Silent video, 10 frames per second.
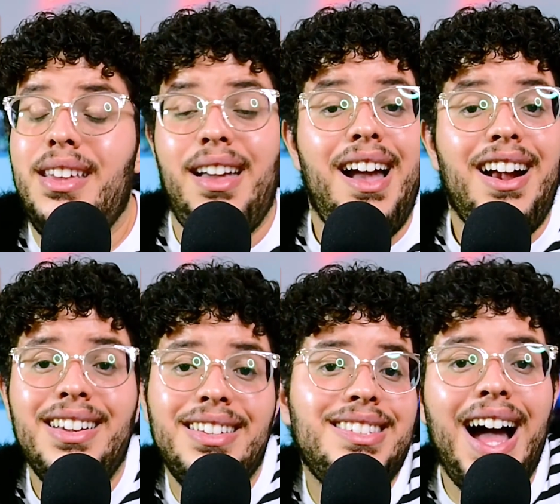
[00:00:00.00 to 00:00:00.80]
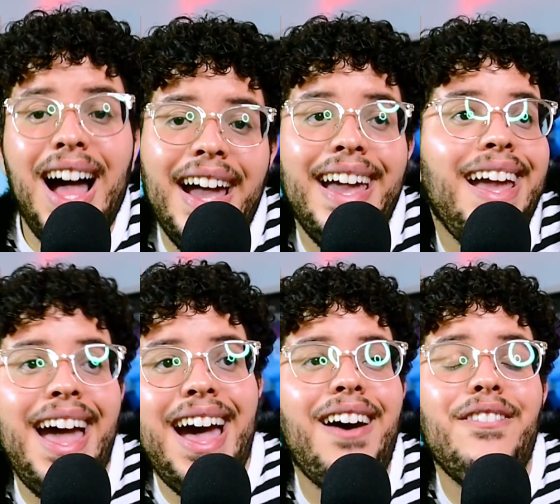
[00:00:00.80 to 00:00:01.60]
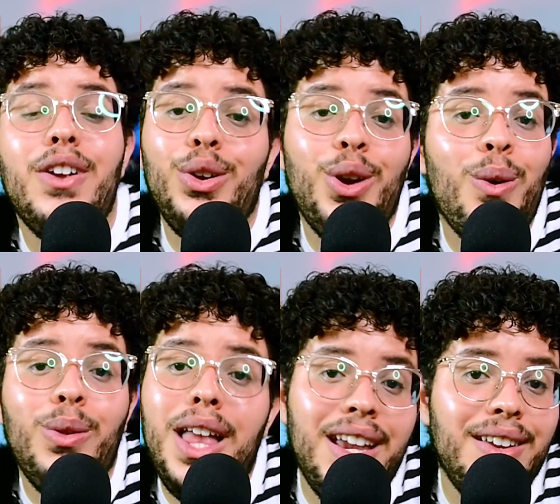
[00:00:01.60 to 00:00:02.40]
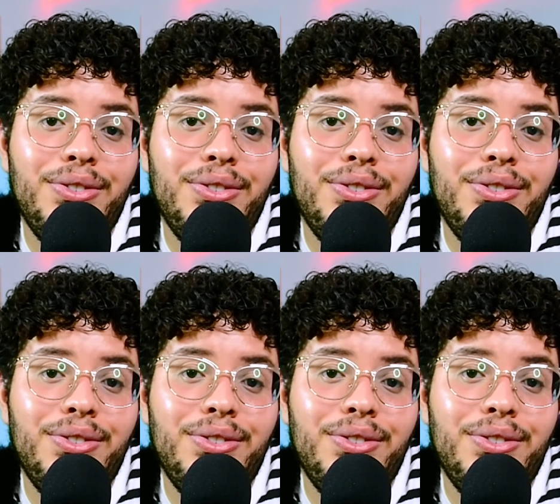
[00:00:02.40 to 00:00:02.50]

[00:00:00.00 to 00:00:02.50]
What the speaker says: because I have no life.